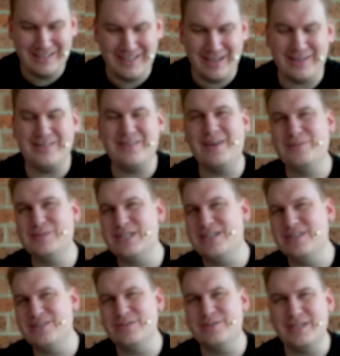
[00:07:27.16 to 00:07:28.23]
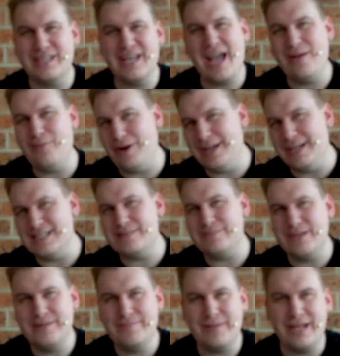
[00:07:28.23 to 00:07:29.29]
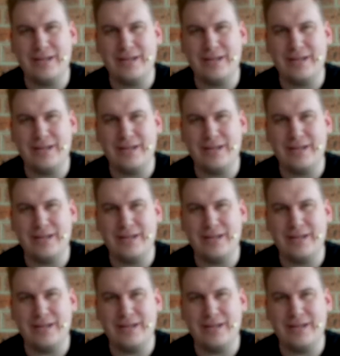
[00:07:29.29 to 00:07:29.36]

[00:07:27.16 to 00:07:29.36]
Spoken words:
I was going to do a KYS meme.